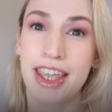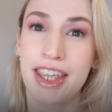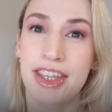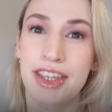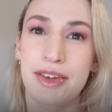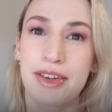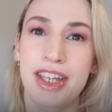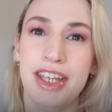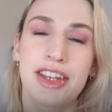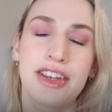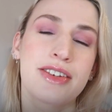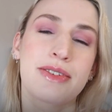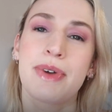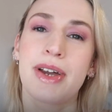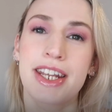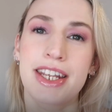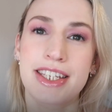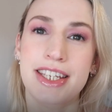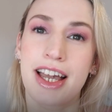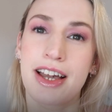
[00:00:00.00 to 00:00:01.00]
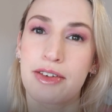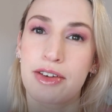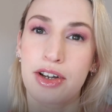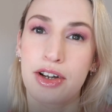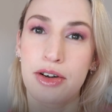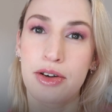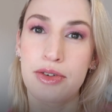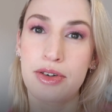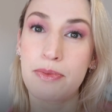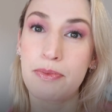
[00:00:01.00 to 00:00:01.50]
you can use my discount
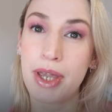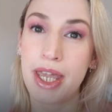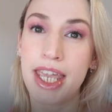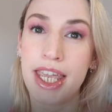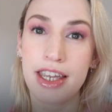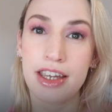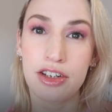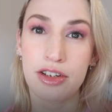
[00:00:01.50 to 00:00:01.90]
code P